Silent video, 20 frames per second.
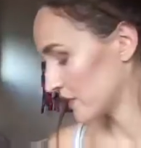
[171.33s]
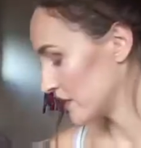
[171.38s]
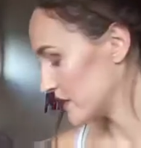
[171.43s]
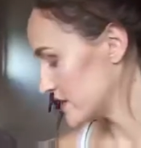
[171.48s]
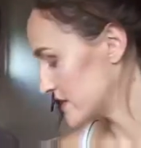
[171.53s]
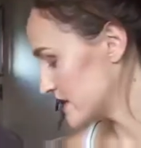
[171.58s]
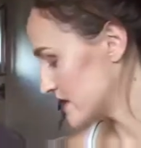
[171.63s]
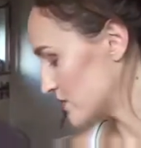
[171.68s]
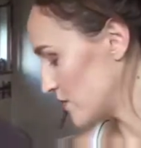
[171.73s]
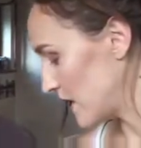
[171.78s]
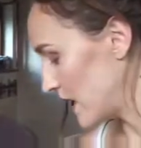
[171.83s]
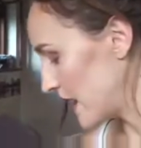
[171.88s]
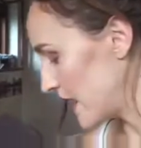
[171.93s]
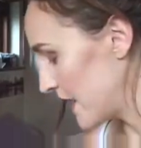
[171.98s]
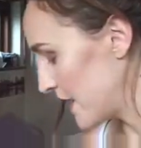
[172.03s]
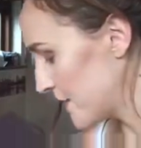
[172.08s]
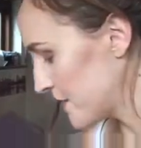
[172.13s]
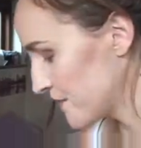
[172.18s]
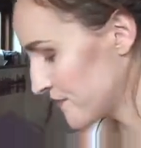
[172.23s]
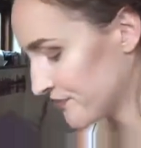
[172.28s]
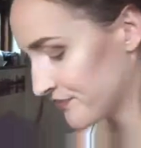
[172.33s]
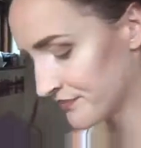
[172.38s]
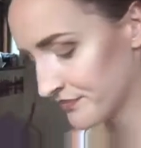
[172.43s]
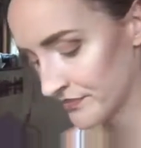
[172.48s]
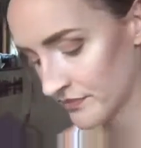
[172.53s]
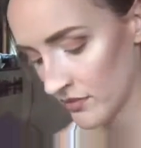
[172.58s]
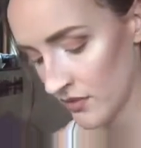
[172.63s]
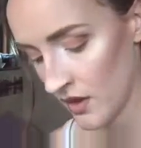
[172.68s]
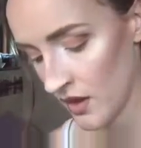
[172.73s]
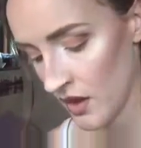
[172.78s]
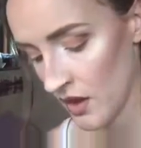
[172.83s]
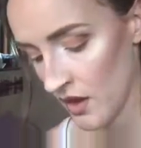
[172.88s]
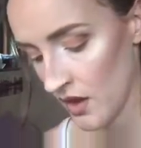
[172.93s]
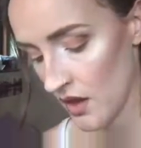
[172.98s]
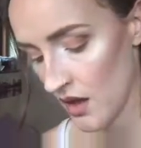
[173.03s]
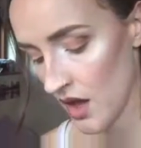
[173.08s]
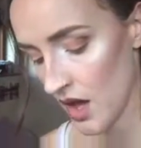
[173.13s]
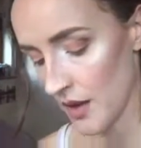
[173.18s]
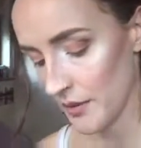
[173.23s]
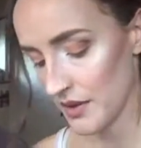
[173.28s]
And this is where
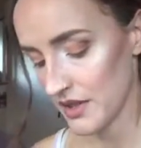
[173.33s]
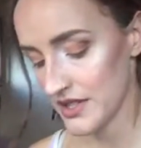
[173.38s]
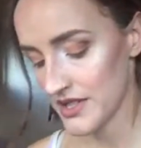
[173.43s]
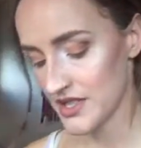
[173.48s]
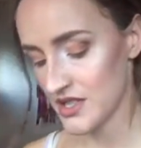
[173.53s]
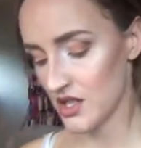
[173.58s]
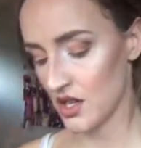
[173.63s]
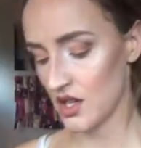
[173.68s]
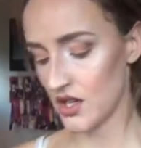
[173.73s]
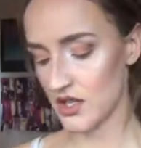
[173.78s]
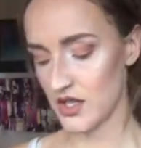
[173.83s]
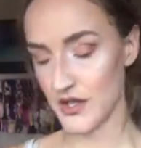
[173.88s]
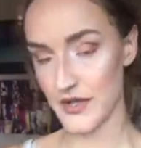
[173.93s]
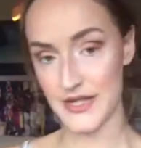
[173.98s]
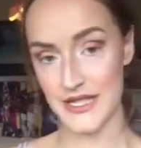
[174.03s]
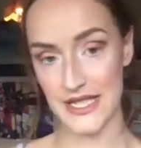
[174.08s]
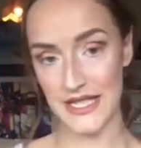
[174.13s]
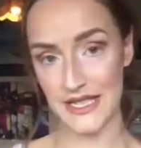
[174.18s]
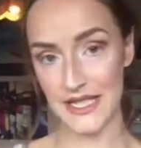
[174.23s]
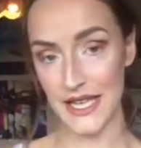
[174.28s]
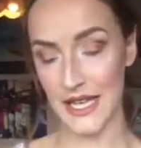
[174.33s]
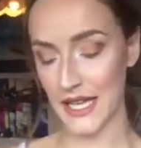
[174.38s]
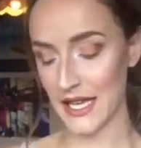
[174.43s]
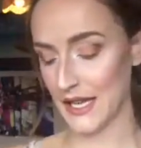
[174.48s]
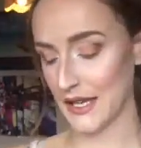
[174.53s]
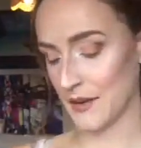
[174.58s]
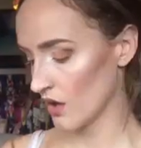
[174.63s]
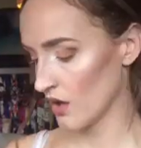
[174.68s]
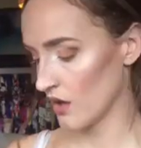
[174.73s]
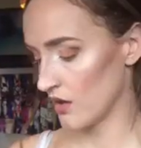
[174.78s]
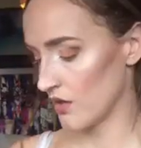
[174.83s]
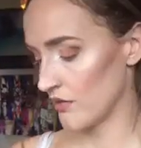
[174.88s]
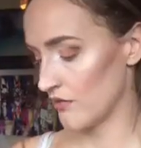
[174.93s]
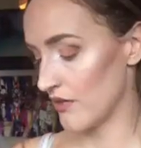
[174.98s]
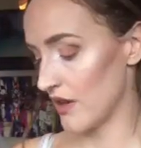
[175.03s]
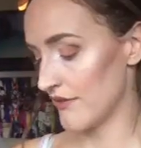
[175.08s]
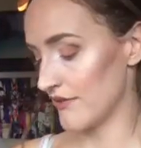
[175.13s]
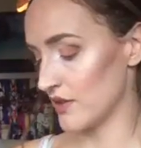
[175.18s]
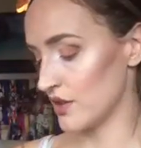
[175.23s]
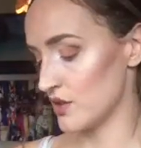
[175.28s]
I'm gonna start using the
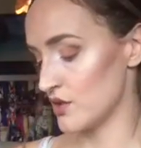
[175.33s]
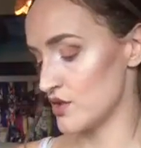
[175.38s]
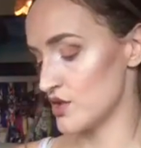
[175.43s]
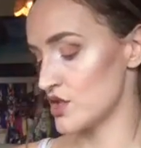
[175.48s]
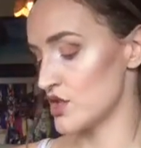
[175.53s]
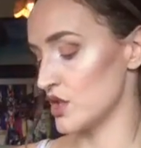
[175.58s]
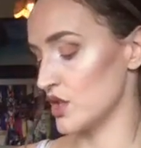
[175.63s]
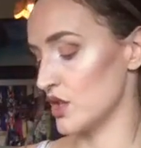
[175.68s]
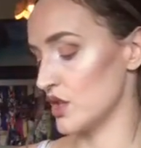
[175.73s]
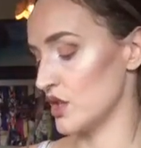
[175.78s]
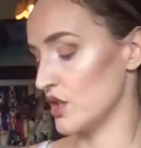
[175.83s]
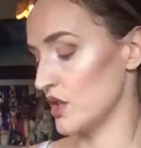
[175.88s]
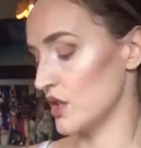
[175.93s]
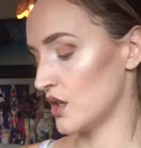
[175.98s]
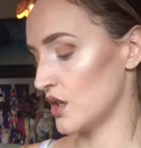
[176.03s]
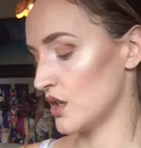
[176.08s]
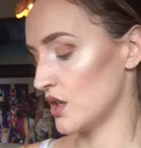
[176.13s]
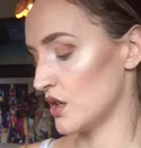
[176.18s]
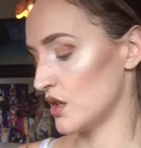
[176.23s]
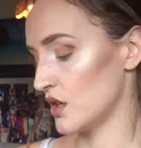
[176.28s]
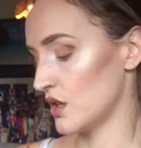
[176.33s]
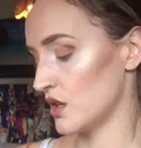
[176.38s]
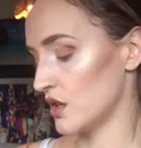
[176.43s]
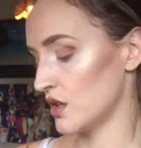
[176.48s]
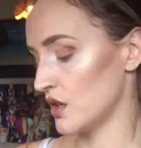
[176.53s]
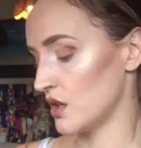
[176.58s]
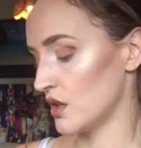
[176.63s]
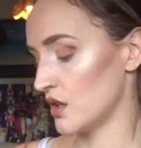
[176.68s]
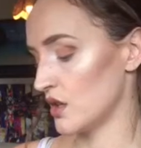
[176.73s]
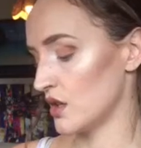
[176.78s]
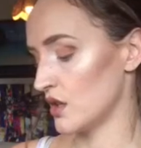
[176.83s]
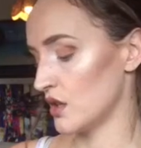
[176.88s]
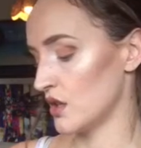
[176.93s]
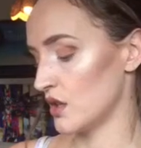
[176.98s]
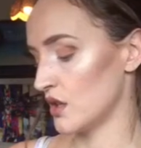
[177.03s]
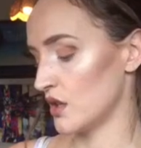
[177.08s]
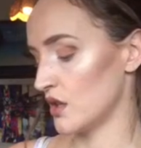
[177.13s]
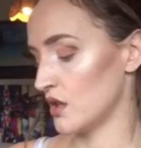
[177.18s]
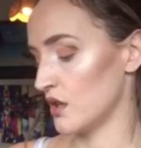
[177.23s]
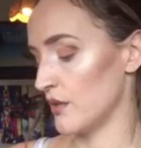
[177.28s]
Revolution
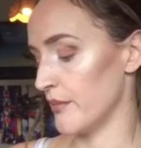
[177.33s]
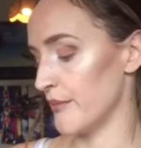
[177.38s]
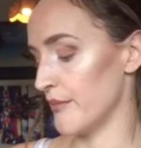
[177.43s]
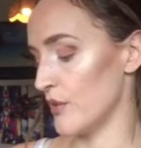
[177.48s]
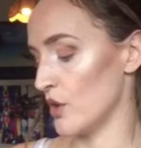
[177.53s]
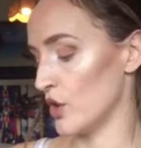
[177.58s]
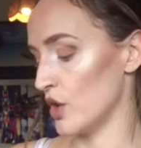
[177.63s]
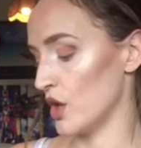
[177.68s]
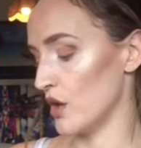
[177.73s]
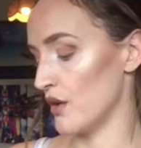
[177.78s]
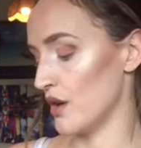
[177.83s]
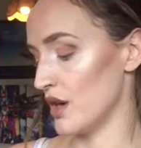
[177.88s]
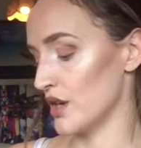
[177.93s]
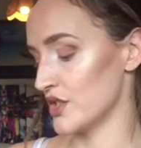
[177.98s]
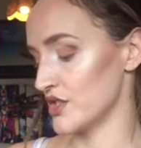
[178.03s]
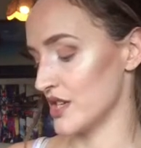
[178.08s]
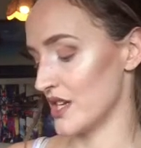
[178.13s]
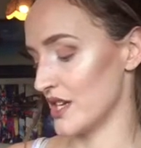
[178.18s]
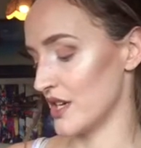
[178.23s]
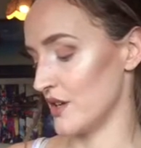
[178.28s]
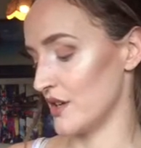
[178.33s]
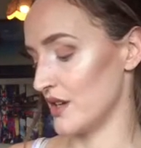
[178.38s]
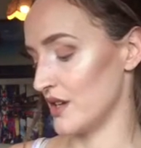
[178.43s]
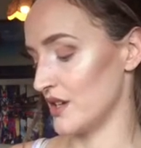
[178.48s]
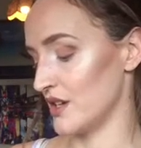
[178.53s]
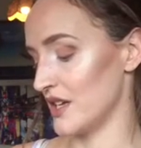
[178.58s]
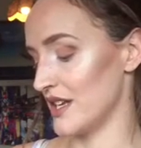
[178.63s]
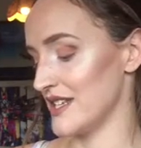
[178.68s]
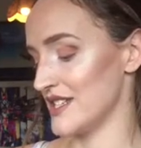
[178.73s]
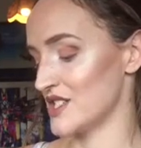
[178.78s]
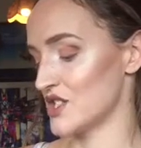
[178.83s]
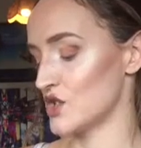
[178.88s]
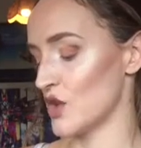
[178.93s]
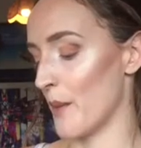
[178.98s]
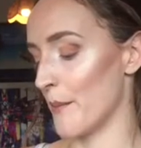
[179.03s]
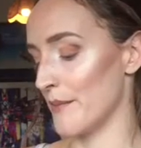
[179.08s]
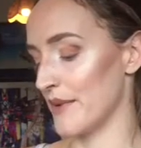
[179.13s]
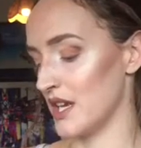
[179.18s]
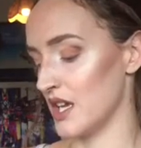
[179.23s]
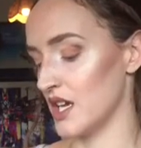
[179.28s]
mono eyeshadow in
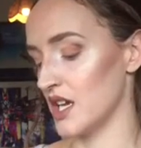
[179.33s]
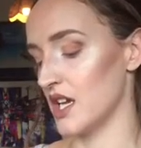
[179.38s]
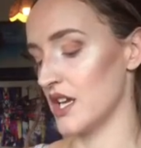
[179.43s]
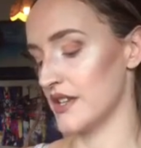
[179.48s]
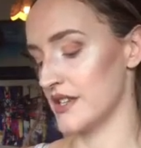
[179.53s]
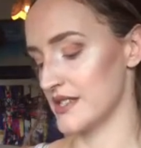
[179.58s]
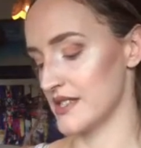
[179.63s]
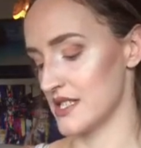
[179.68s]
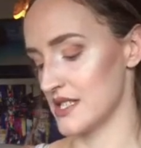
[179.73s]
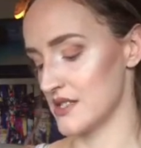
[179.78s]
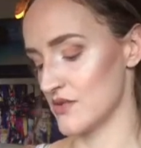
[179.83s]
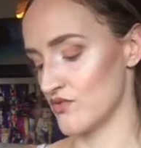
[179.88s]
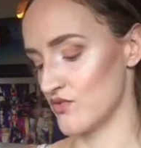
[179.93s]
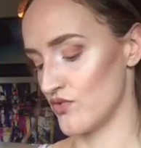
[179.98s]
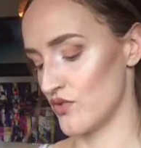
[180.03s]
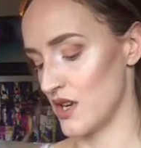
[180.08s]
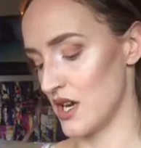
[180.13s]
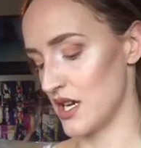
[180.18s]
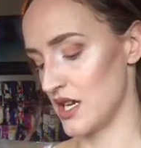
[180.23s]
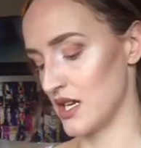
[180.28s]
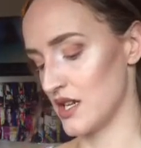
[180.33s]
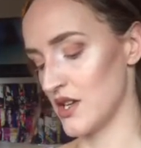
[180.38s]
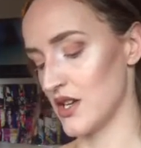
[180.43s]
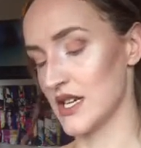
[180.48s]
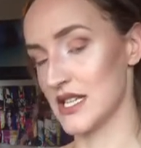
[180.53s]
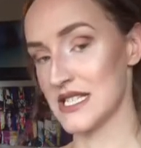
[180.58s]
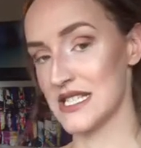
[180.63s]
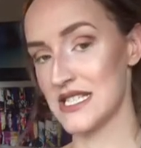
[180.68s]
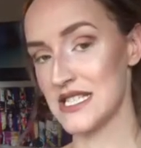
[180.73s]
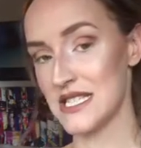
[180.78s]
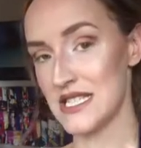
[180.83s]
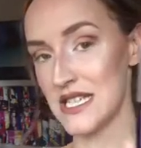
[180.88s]
Insomnia and it's this really nice